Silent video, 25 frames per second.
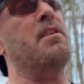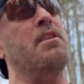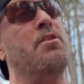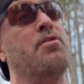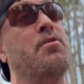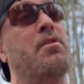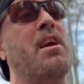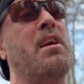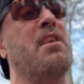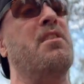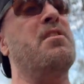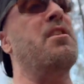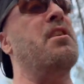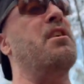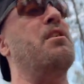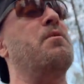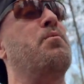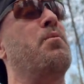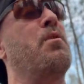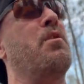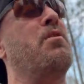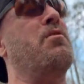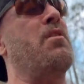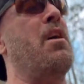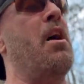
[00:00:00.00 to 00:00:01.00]
I do catch a nice
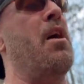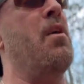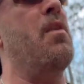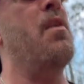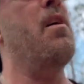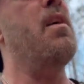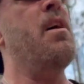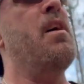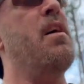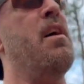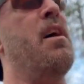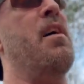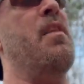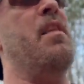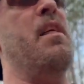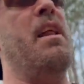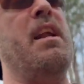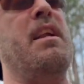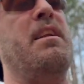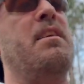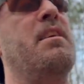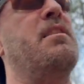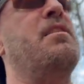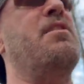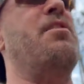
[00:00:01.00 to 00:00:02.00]
brook trout, and then
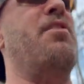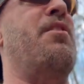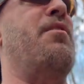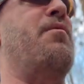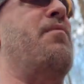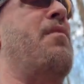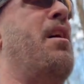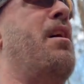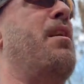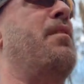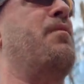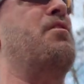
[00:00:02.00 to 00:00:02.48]
I just turn around.